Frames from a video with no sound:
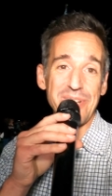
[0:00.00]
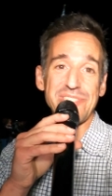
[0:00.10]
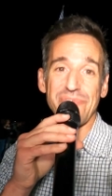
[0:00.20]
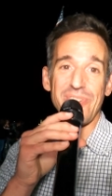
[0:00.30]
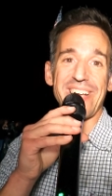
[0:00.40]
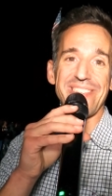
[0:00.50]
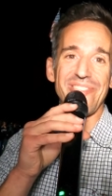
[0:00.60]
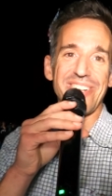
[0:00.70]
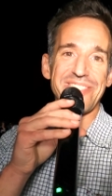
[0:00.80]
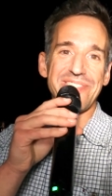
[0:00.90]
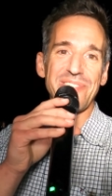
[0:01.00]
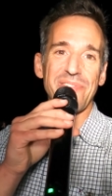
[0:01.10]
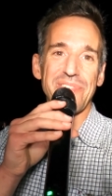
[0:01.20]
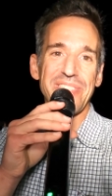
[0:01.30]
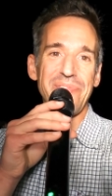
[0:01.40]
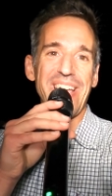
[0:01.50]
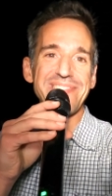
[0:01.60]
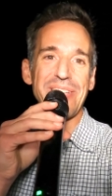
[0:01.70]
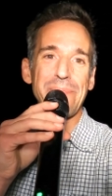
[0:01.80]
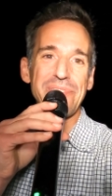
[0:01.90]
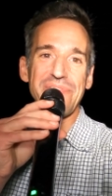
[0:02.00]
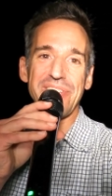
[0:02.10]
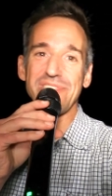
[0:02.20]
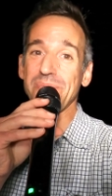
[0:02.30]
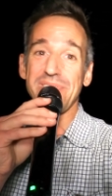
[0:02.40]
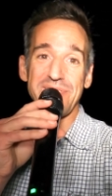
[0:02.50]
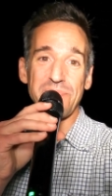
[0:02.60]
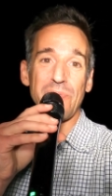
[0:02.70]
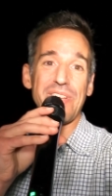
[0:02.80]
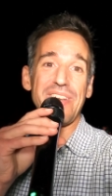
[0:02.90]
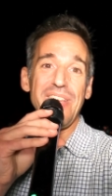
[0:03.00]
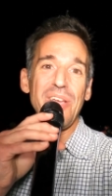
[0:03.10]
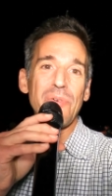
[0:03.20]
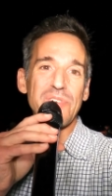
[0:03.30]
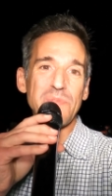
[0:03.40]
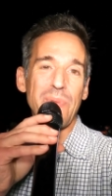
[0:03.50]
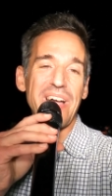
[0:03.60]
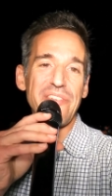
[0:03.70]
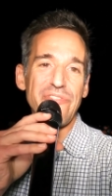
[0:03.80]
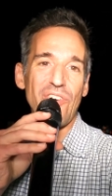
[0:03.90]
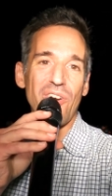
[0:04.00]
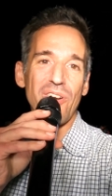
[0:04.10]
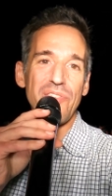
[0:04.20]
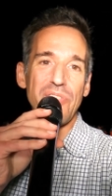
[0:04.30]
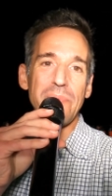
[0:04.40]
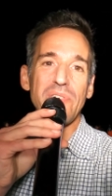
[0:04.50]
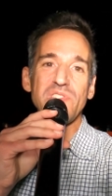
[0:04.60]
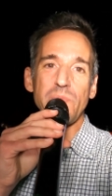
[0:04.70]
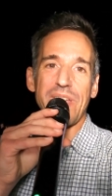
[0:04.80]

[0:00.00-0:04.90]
a bunch of rocket launches over the past couple of years, but this one was by far the most